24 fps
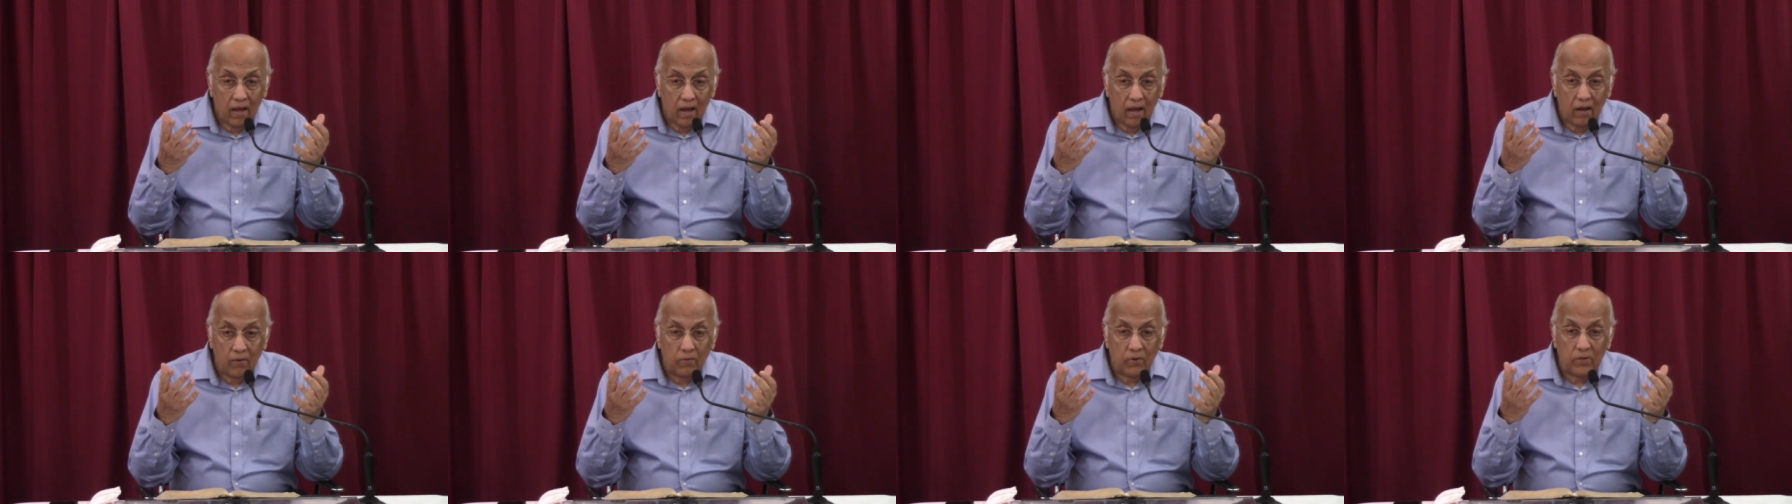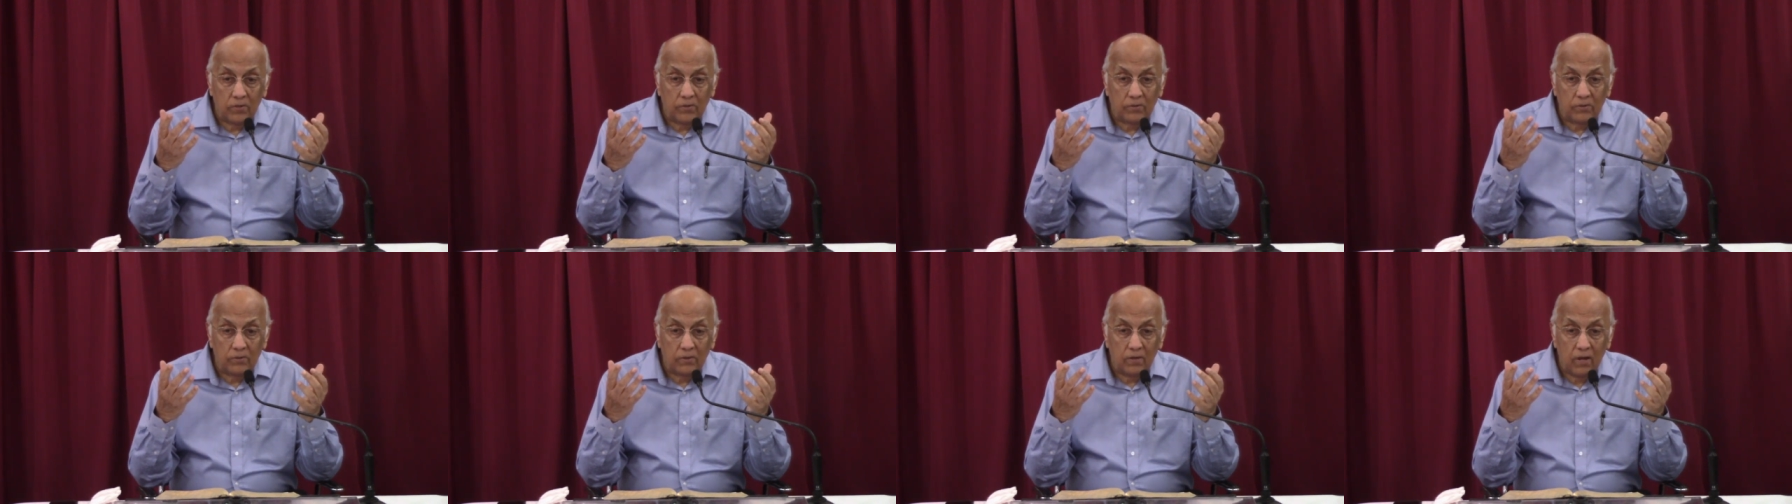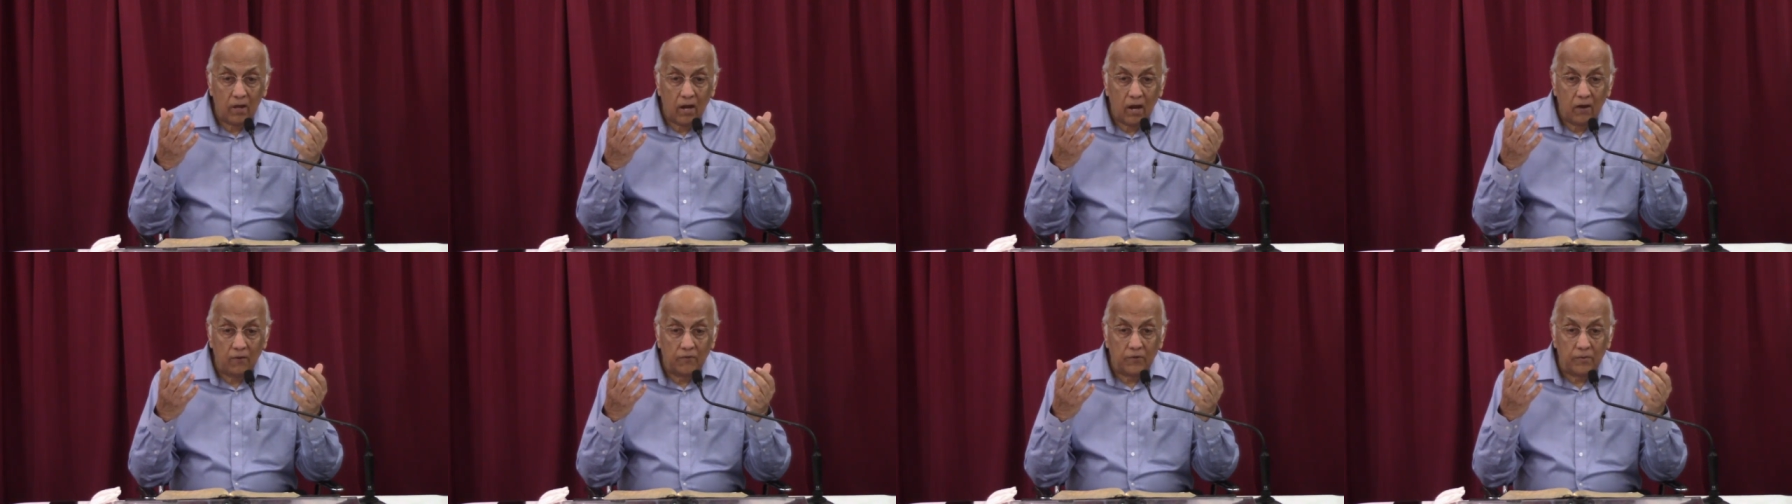I want to
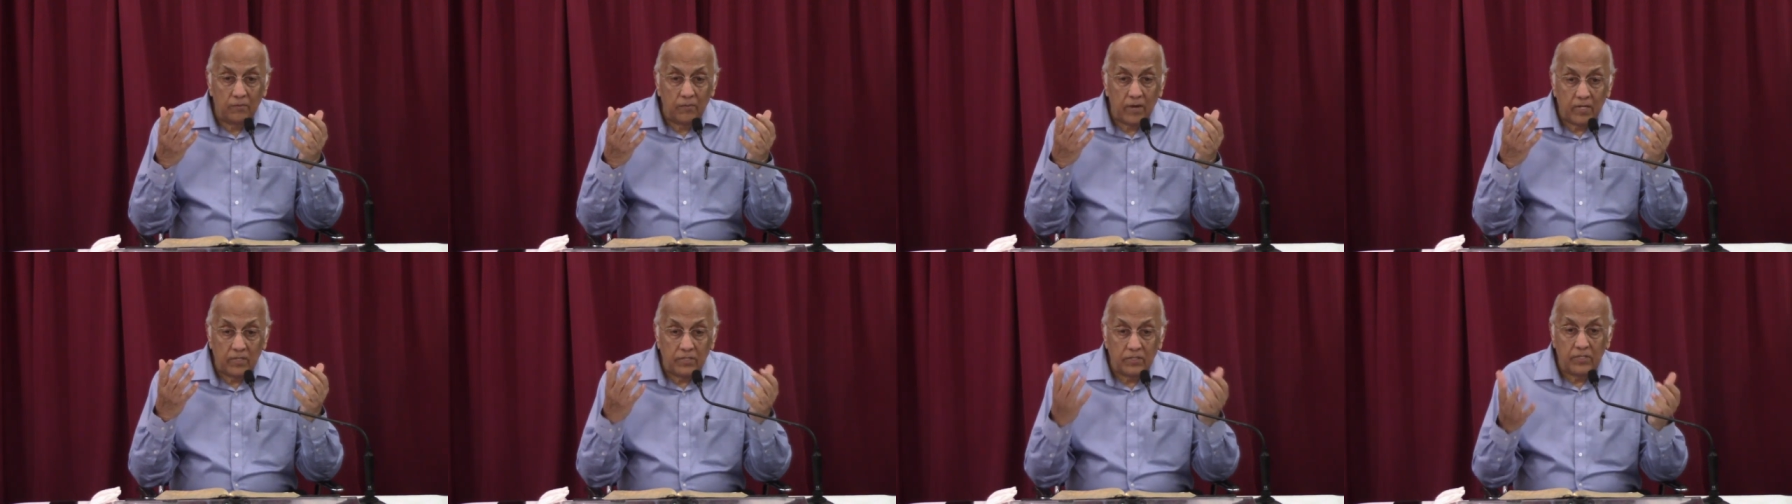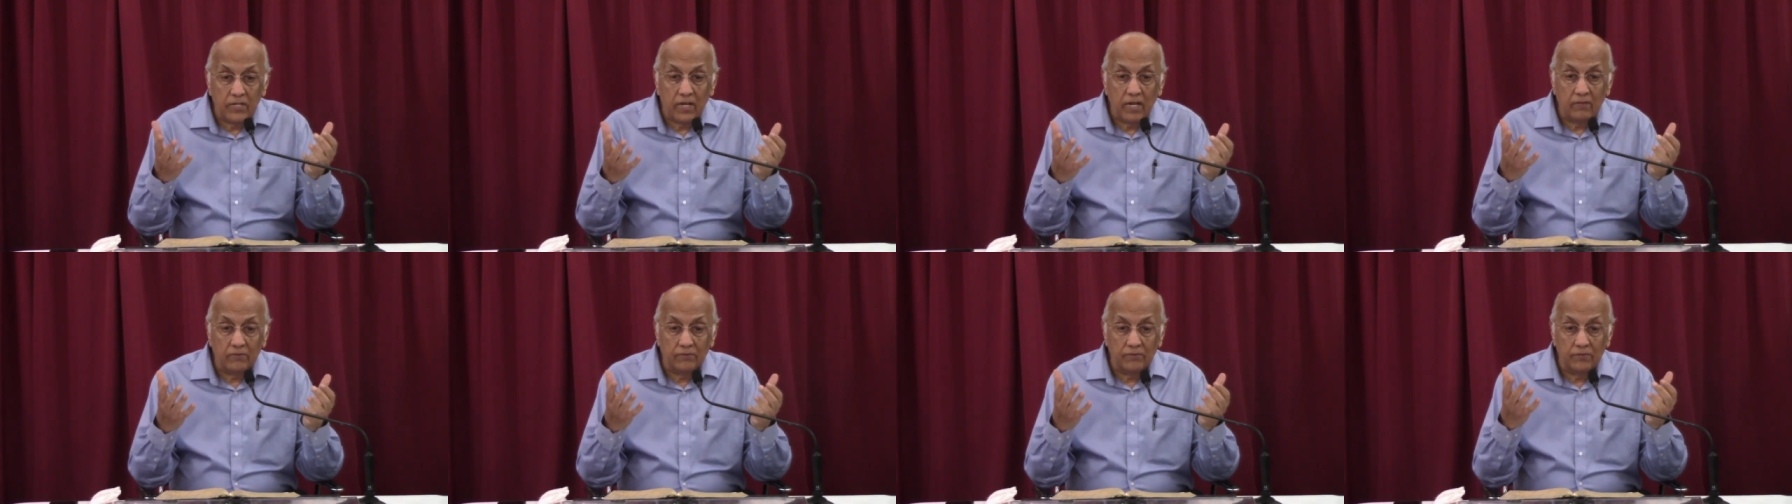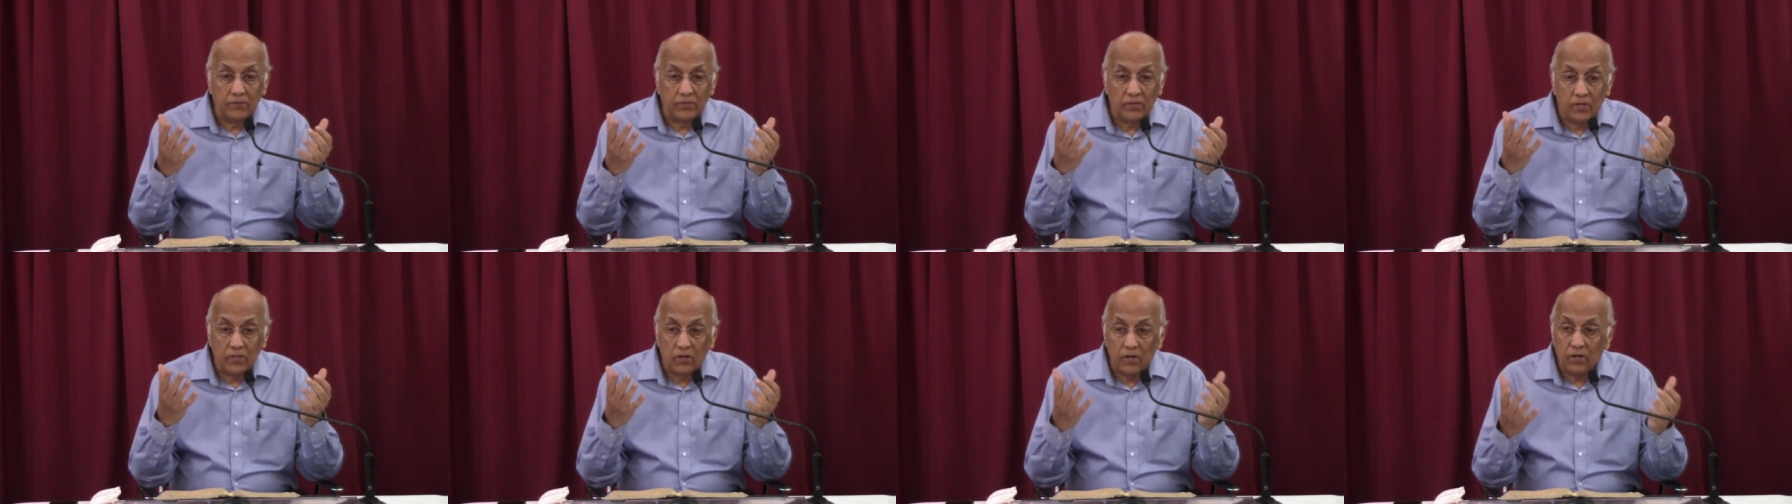offer myself
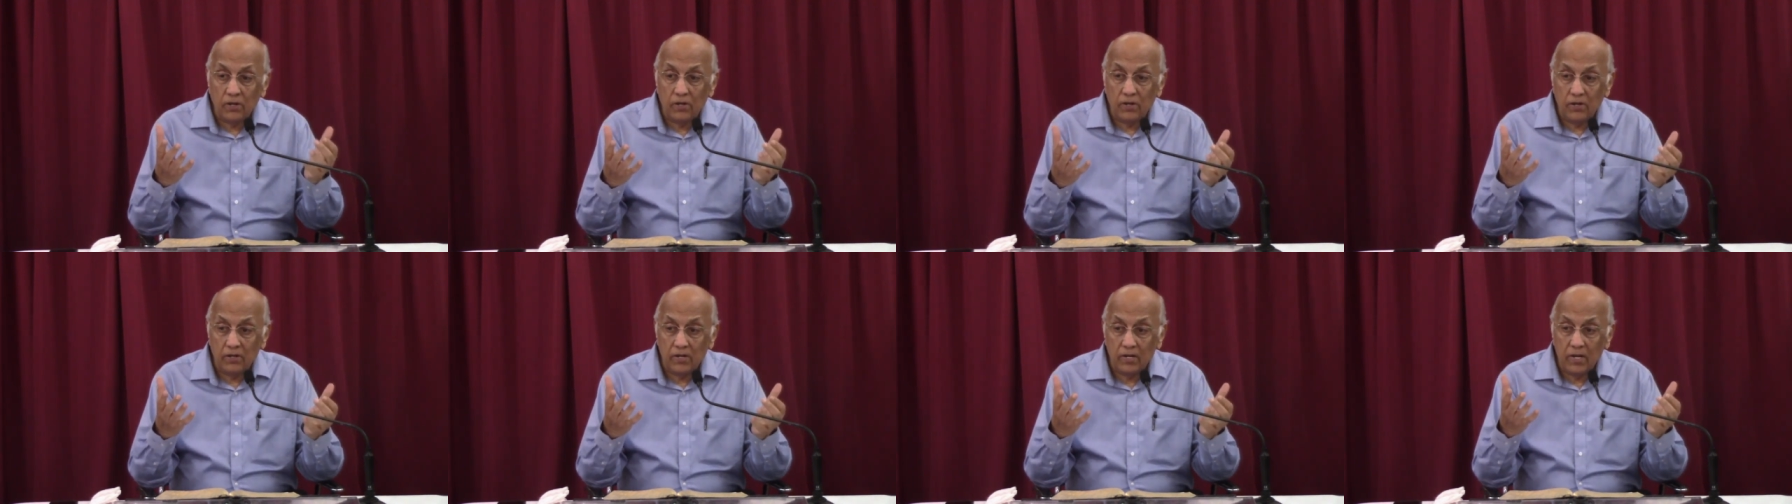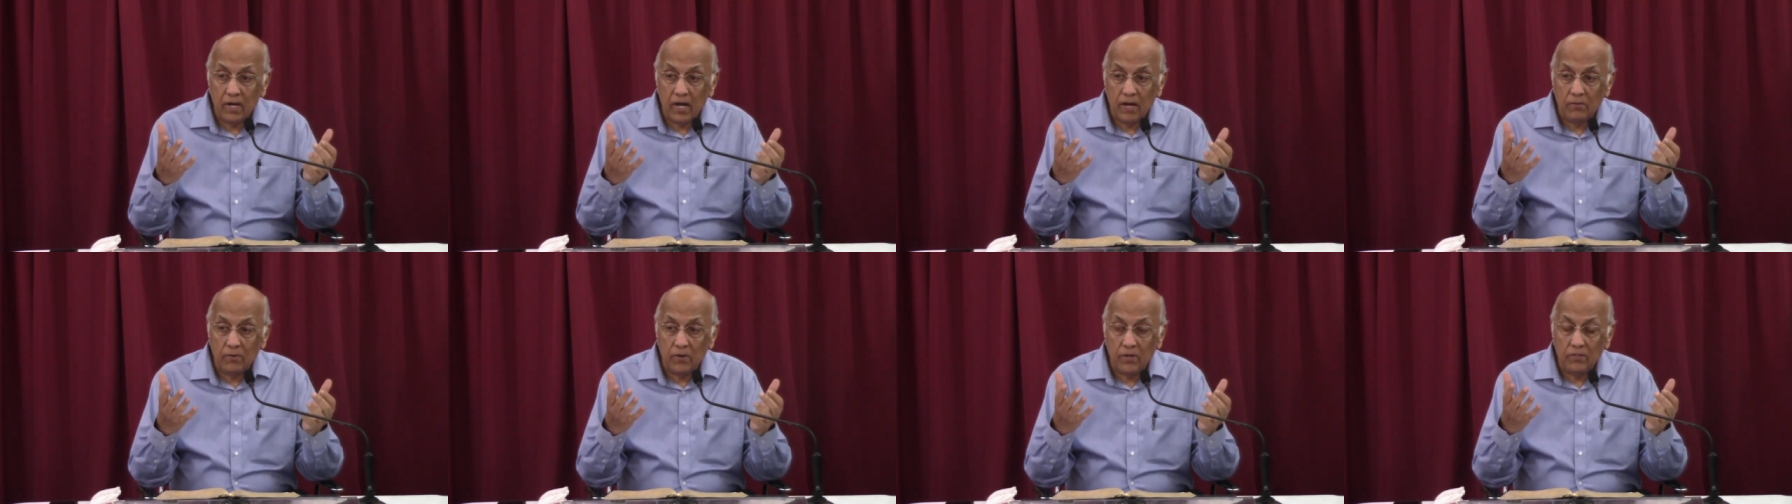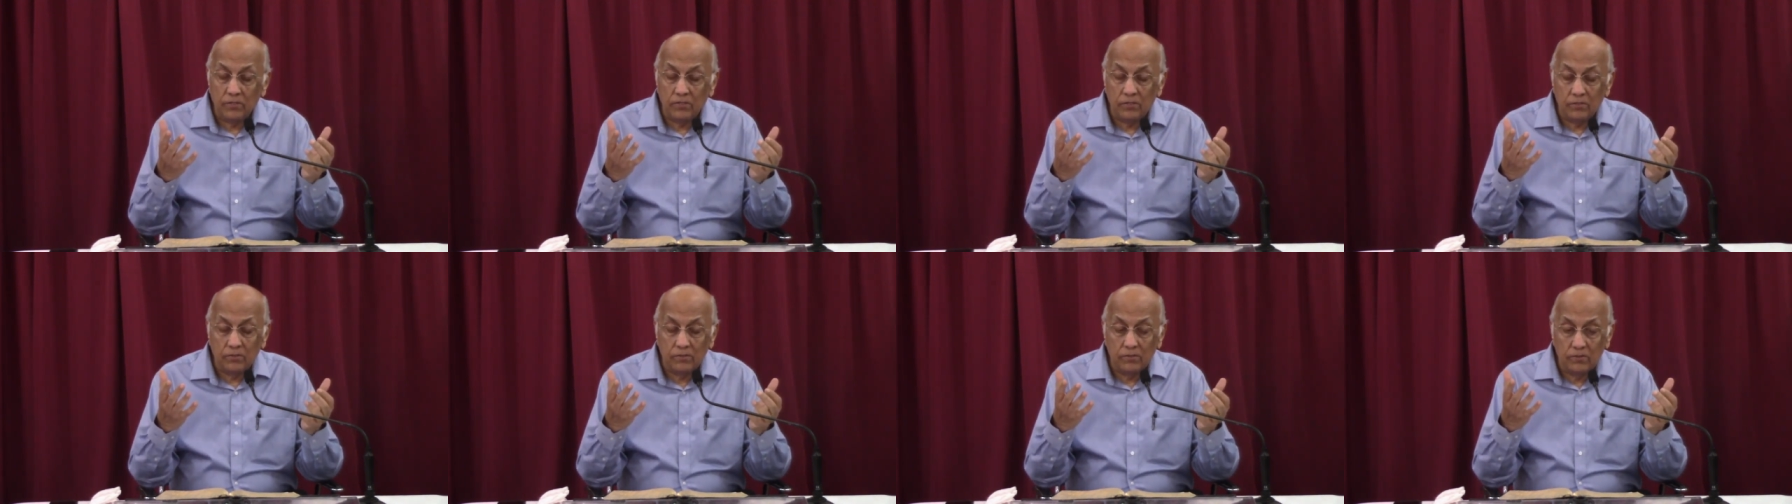to the Lord and I
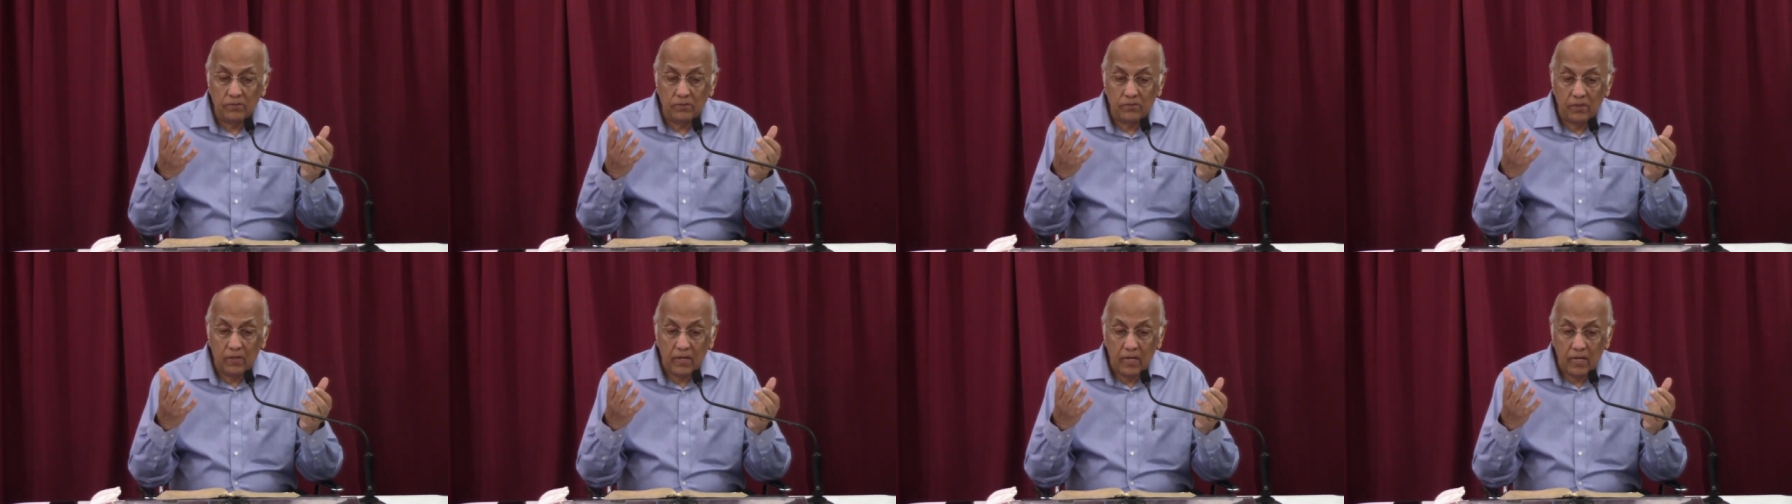want to